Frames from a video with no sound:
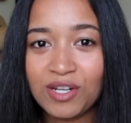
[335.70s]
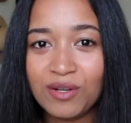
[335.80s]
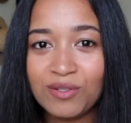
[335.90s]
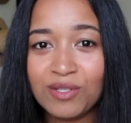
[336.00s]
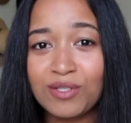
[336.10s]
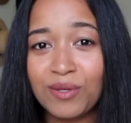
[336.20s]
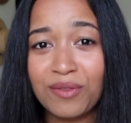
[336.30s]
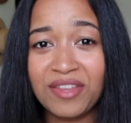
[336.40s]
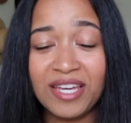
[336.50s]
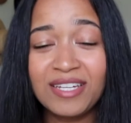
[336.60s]
shows, so
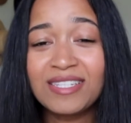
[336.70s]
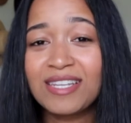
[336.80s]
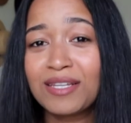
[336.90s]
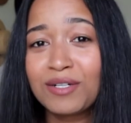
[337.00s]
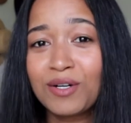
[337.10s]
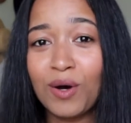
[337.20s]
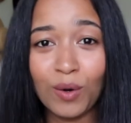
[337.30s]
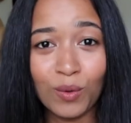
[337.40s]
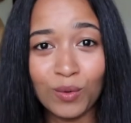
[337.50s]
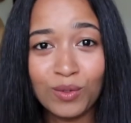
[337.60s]
things that look
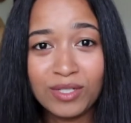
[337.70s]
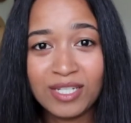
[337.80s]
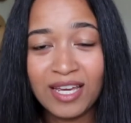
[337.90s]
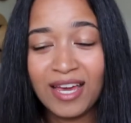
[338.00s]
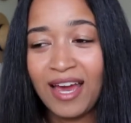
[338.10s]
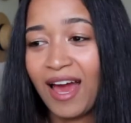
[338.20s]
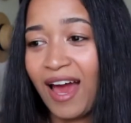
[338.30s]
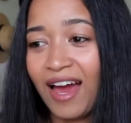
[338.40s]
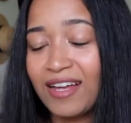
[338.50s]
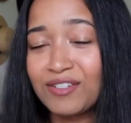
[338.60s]
old
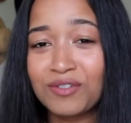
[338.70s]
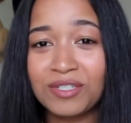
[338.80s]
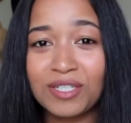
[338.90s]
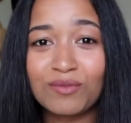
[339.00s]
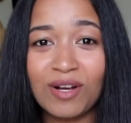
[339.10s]
and really